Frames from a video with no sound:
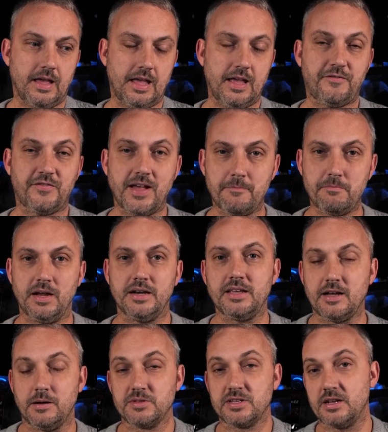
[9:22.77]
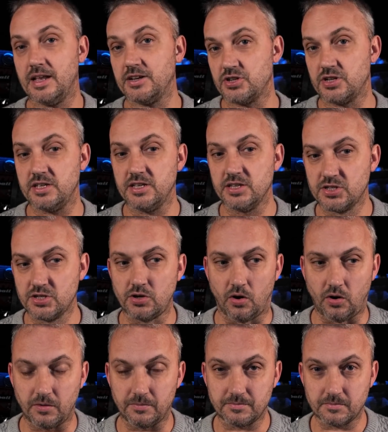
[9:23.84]
if that money comes in and actually he's
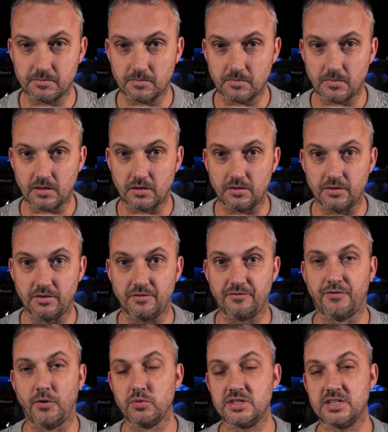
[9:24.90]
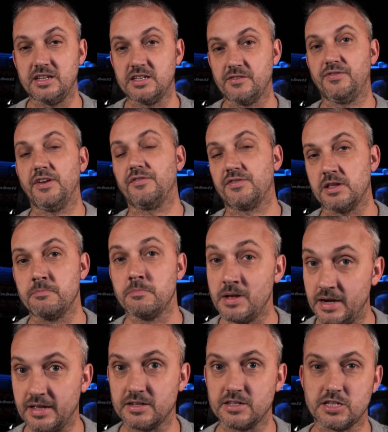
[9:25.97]
got 40 to 50
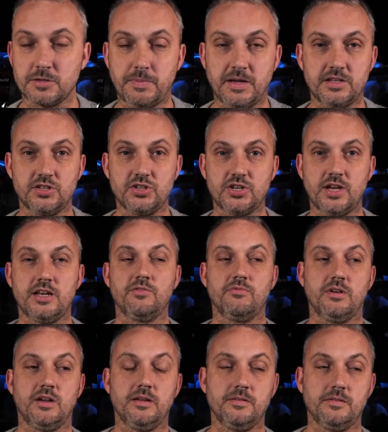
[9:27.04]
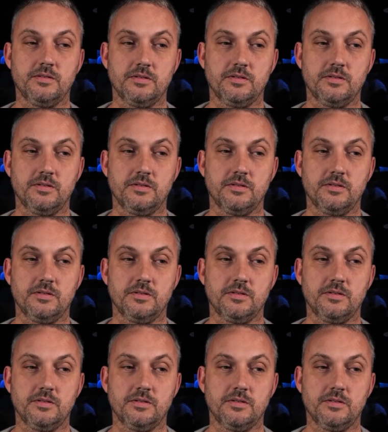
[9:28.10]
million to spend in January,